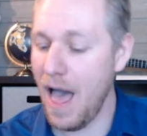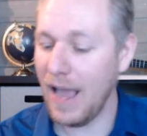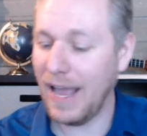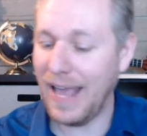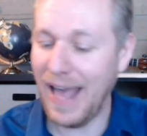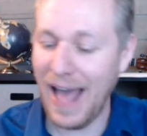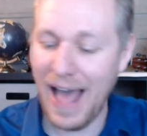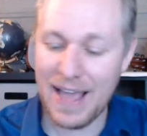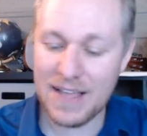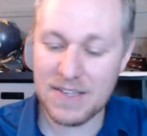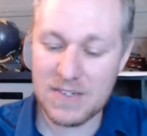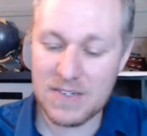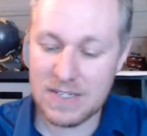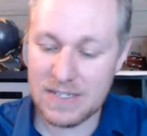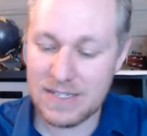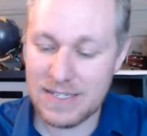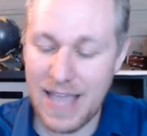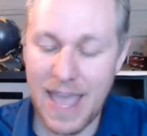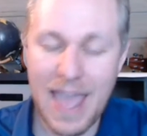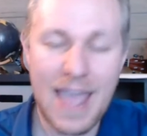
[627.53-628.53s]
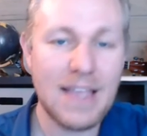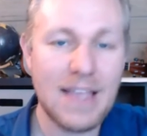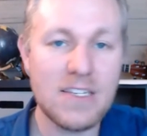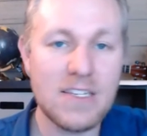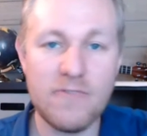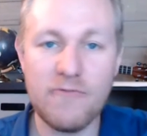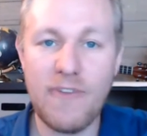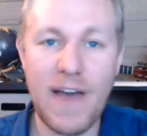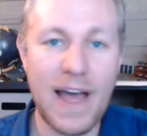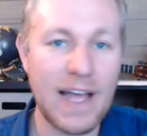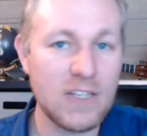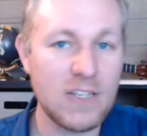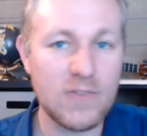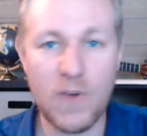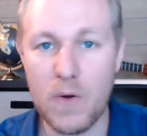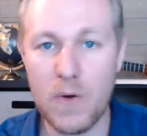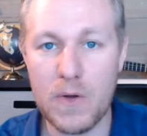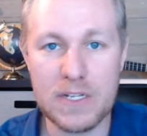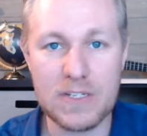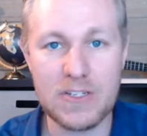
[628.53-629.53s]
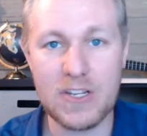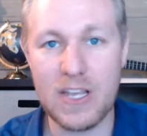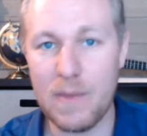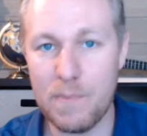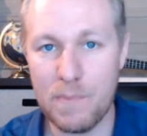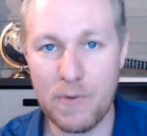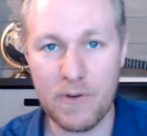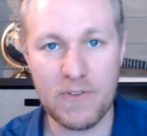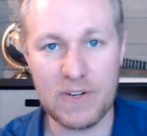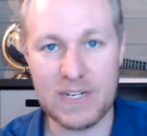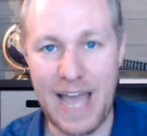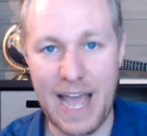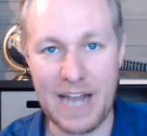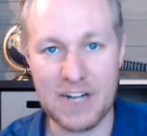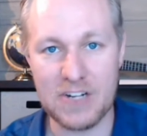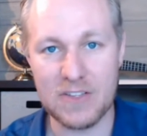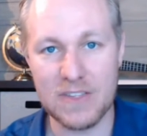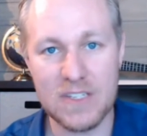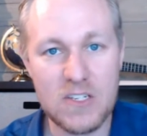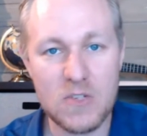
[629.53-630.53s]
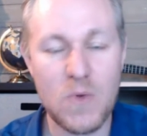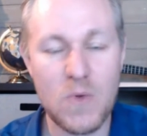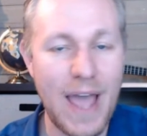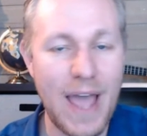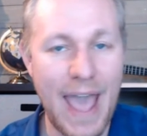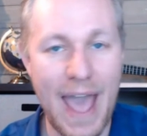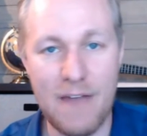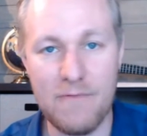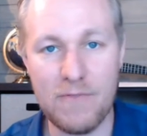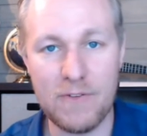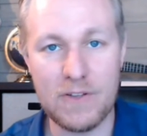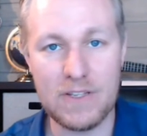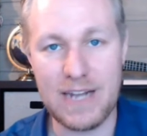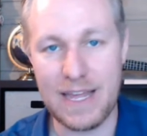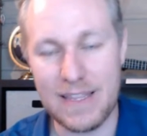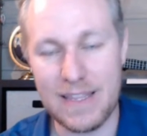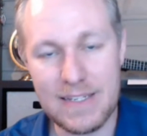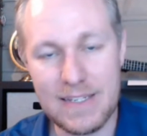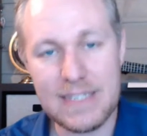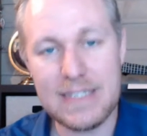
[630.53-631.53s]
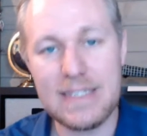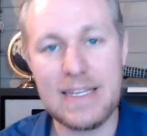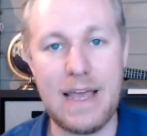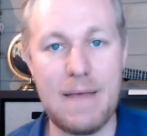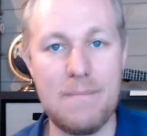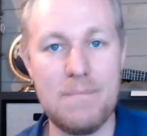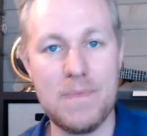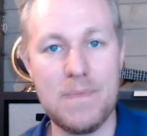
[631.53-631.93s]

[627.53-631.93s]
Guys, take some fast focus, imperfect action. This is what I had for you today. This is it.